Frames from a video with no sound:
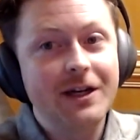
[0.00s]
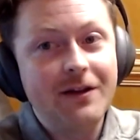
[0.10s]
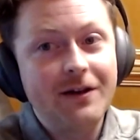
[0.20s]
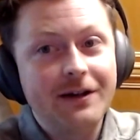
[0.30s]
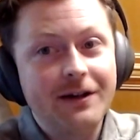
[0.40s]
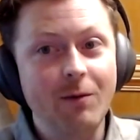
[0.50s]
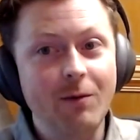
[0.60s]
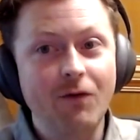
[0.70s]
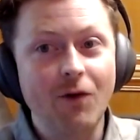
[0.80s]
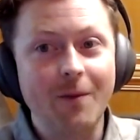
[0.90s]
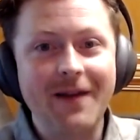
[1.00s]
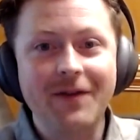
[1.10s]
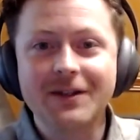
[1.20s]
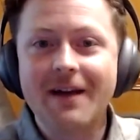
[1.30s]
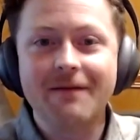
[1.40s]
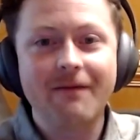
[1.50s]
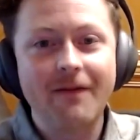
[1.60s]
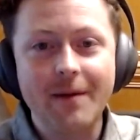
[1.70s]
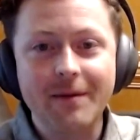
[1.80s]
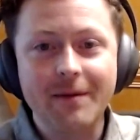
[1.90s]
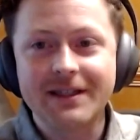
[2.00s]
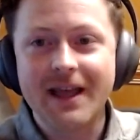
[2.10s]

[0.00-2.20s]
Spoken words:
just another table format? And there's that